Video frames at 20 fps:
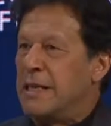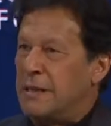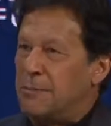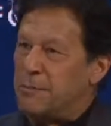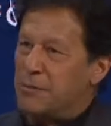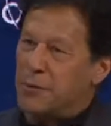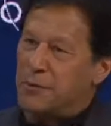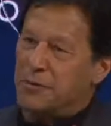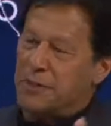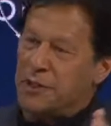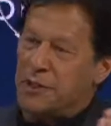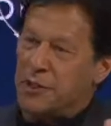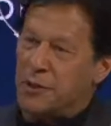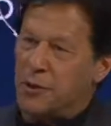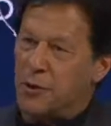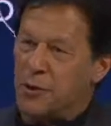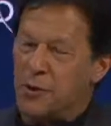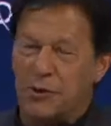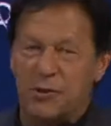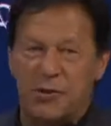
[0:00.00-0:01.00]
improving the
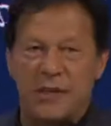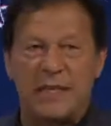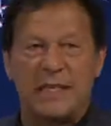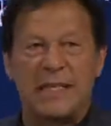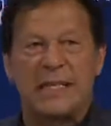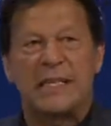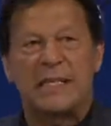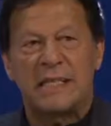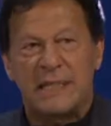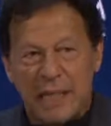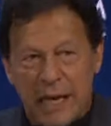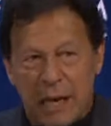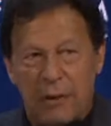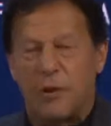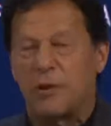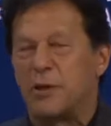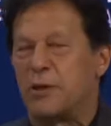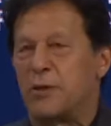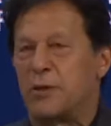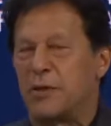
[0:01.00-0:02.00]
growth rate is
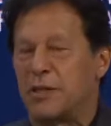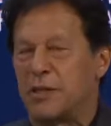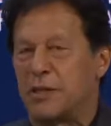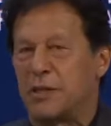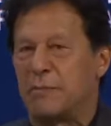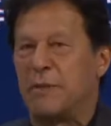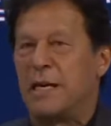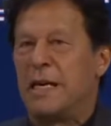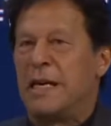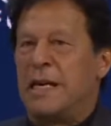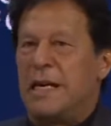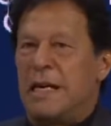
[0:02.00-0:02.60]
now on tourism.